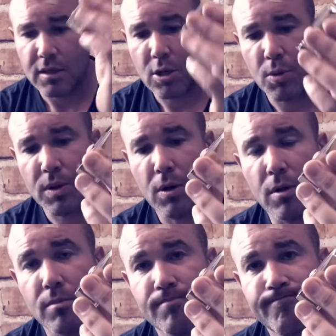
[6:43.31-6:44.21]
go with
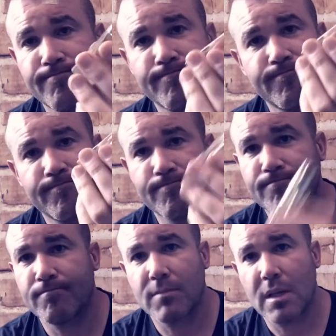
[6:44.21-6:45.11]
Alt.
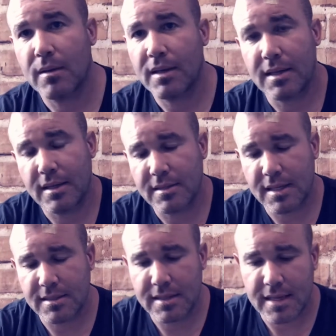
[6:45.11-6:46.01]
It, it,
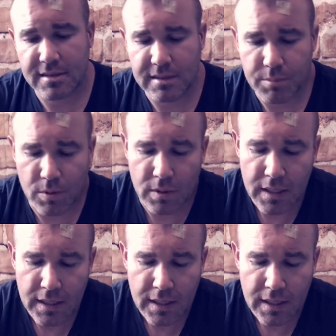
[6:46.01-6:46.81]
it's that simple.